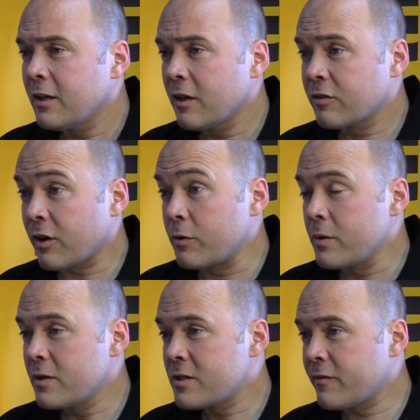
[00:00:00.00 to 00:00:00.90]

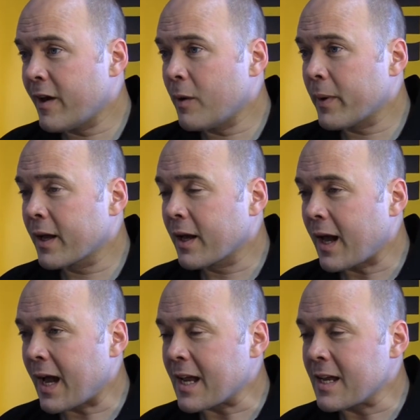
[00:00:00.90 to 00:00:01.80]
So developing
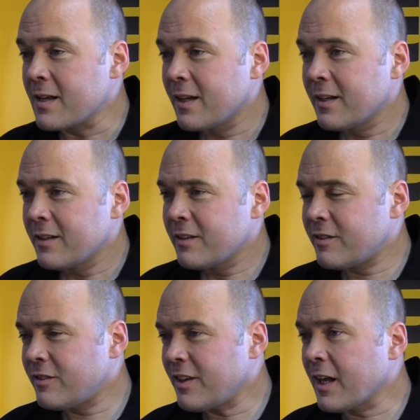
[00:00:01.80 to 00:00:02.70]
a
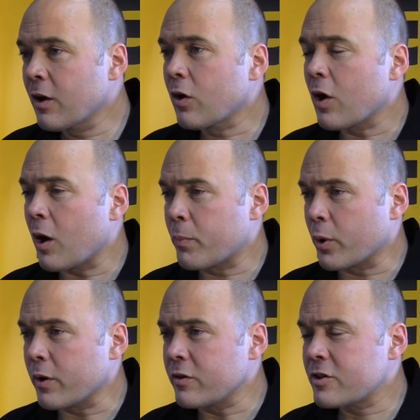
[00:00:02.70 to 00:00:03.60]
single
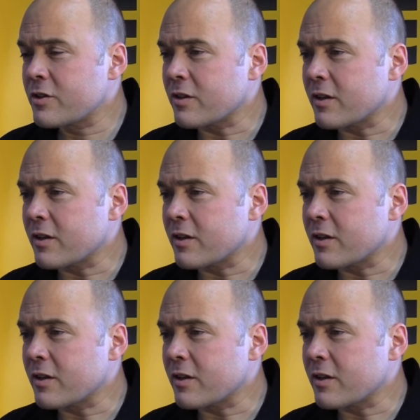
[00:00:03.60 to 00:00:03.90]
approach to